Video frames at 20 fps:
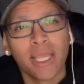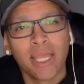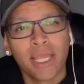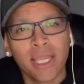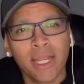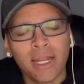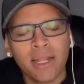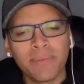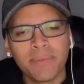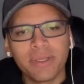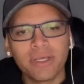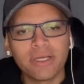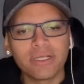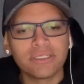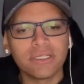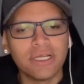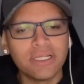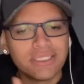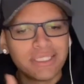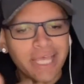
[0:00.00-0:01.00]
know what I mean? Because
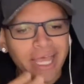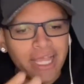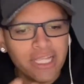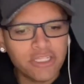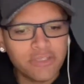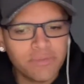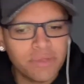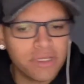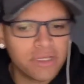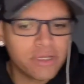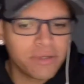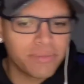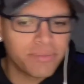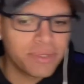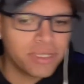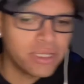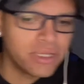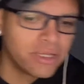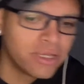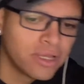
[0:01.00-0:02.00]
attachment could
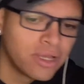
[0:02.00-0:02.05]
be